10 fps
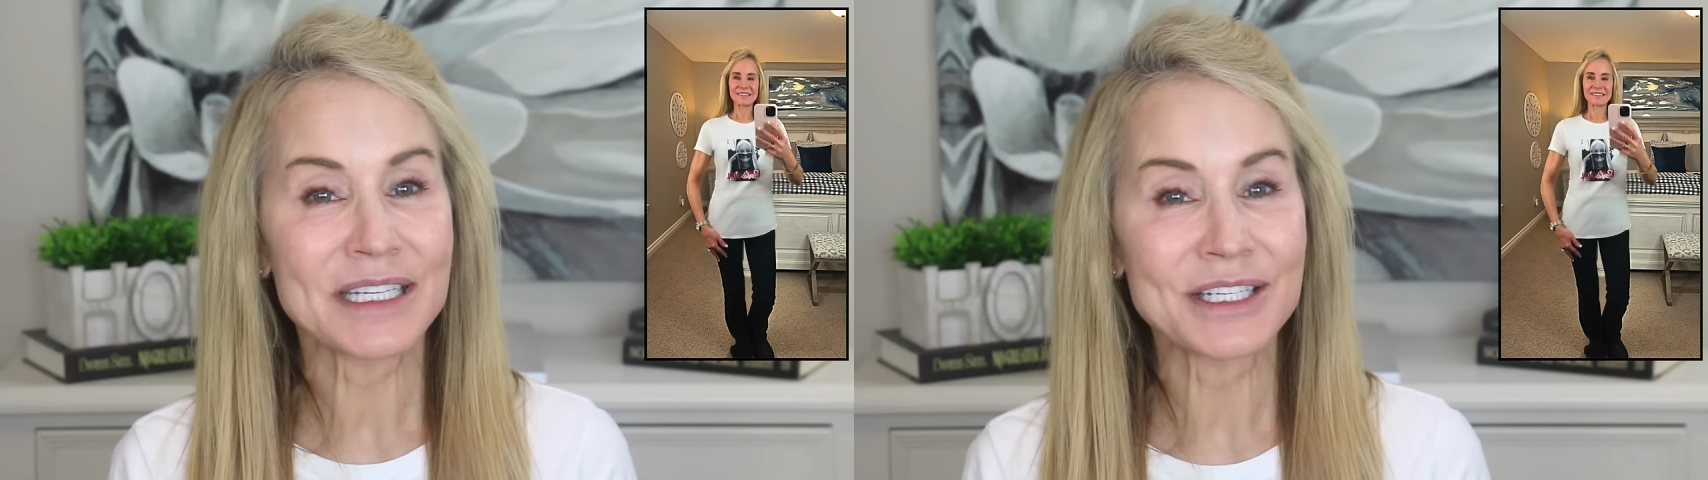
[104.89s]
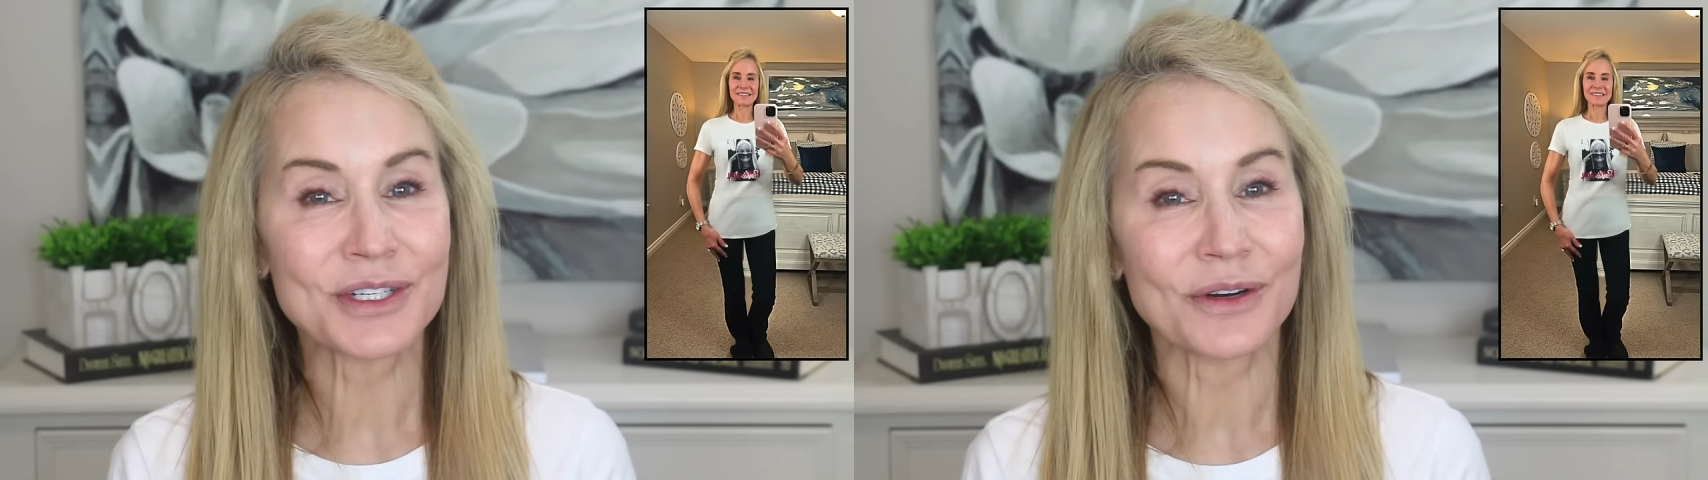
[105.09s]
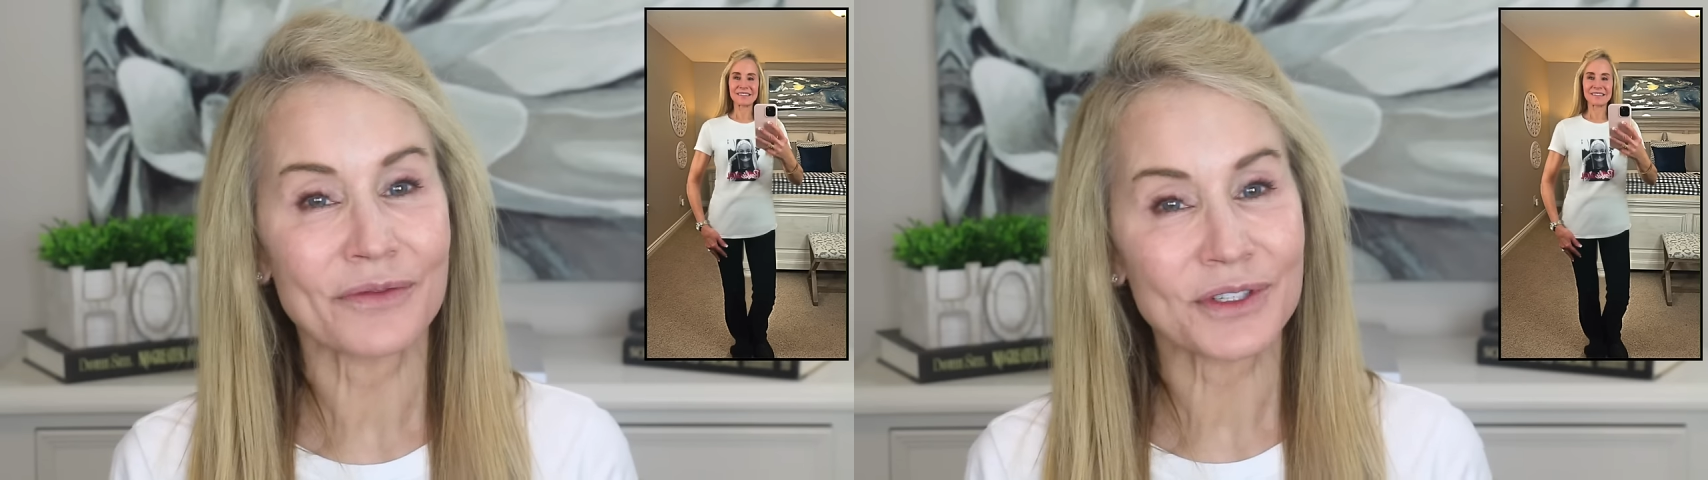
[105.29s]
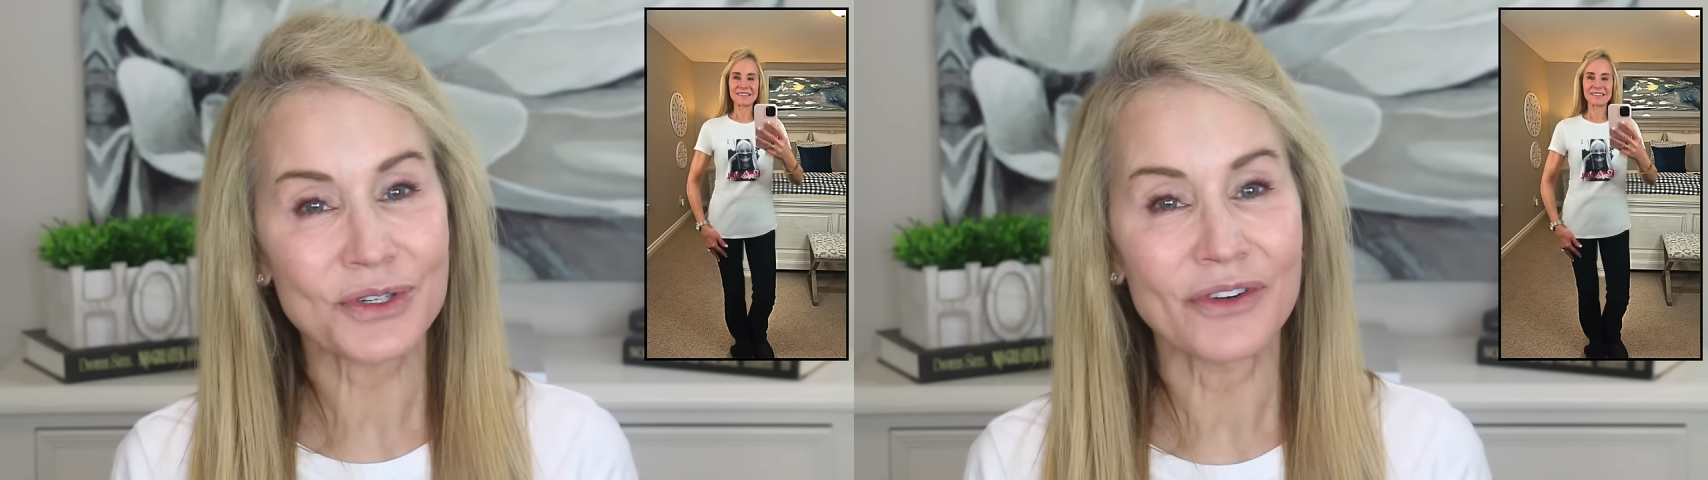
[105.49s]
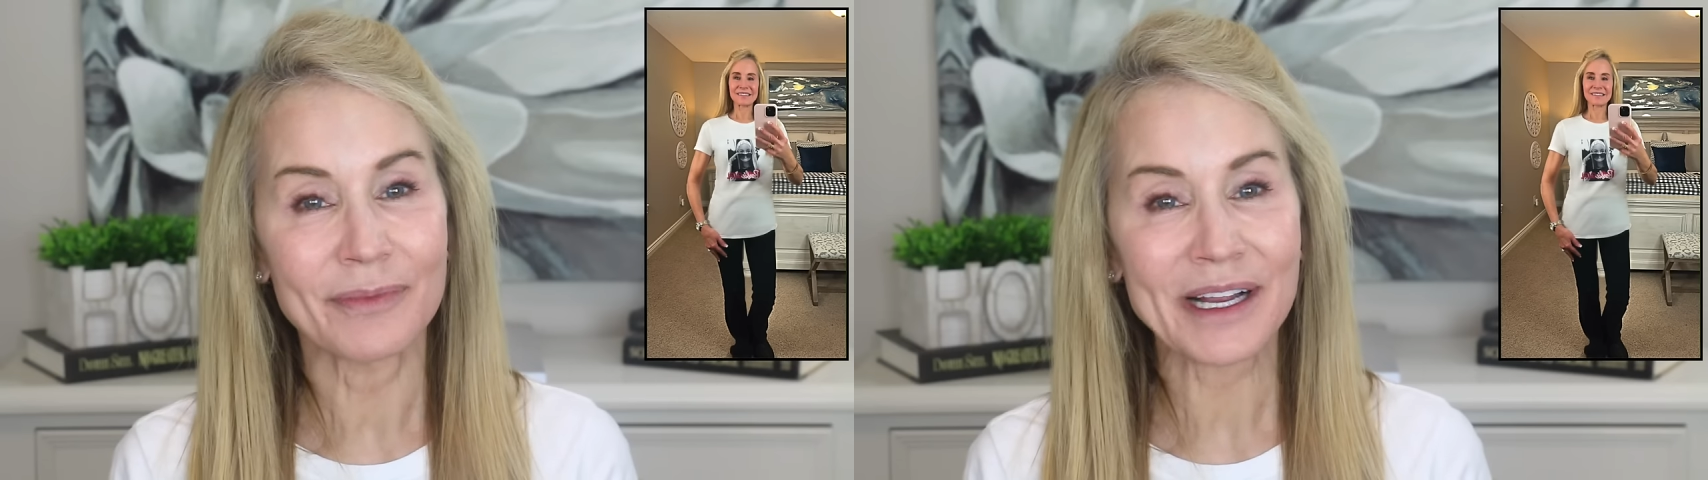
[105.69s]
t-shirt for
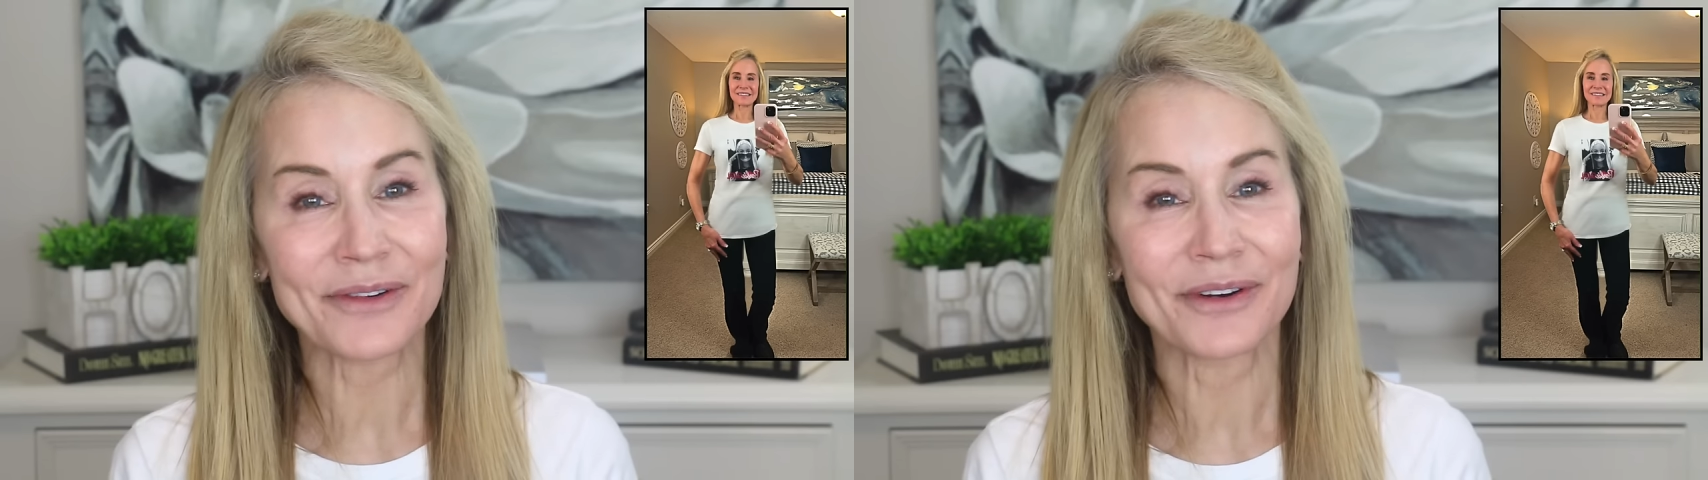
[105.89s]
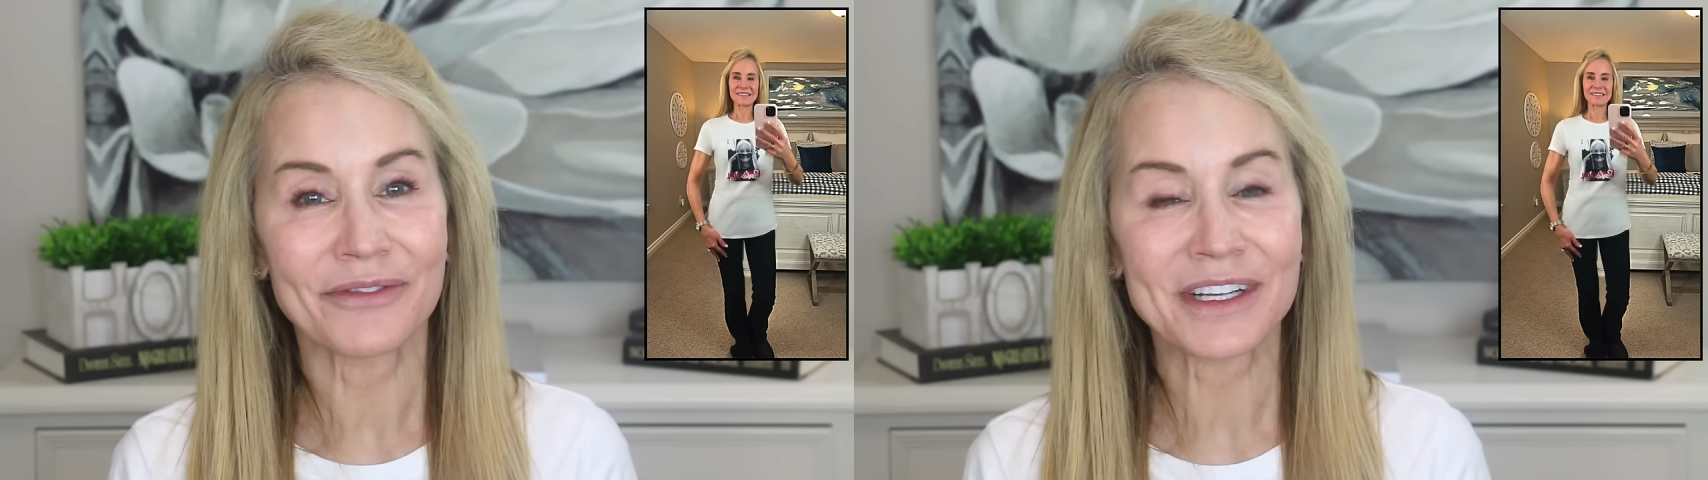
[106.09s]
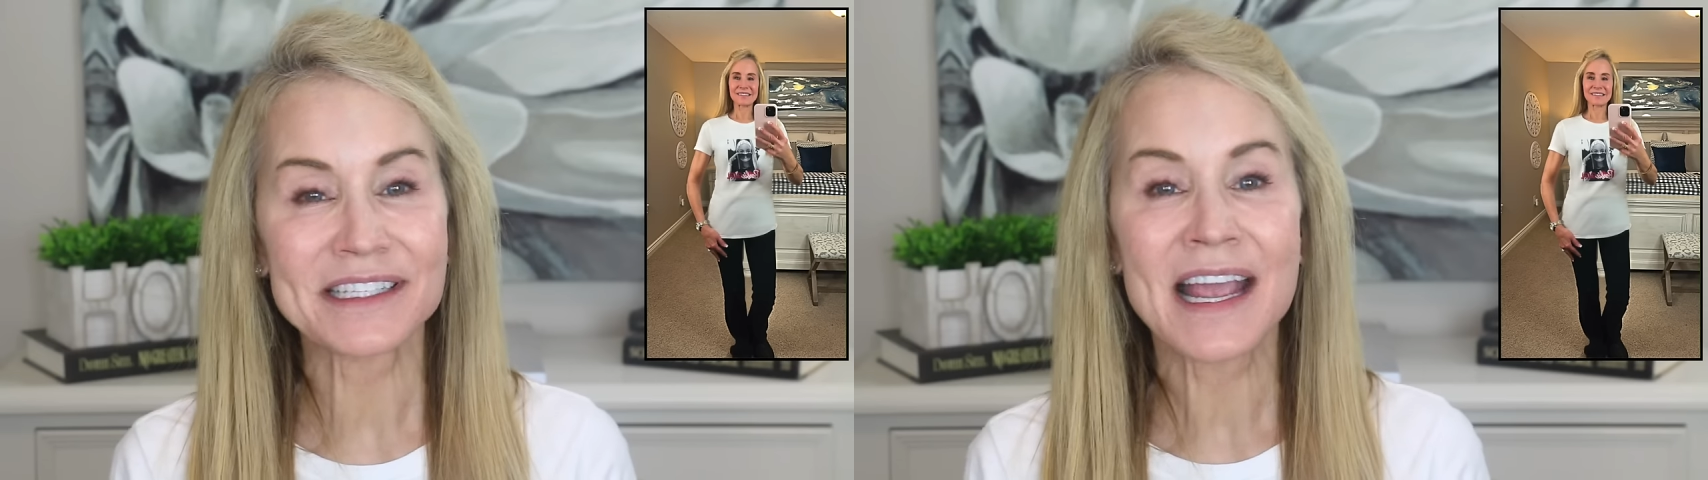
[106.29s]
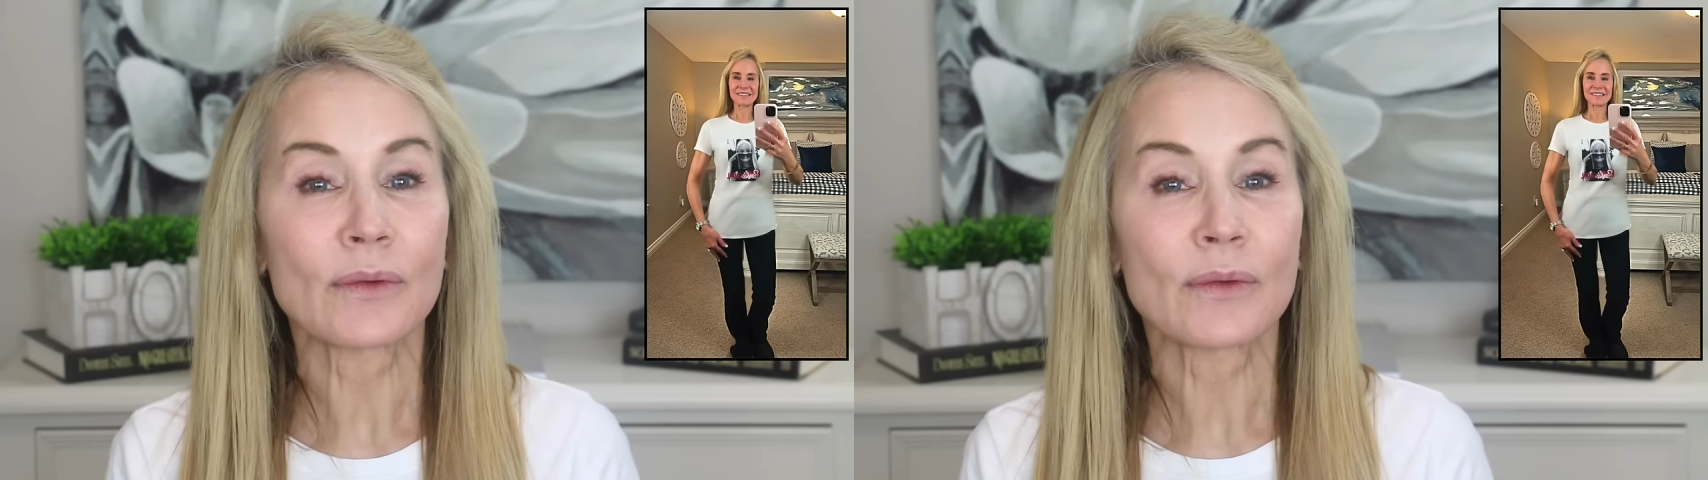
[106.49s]
two of my girlfriends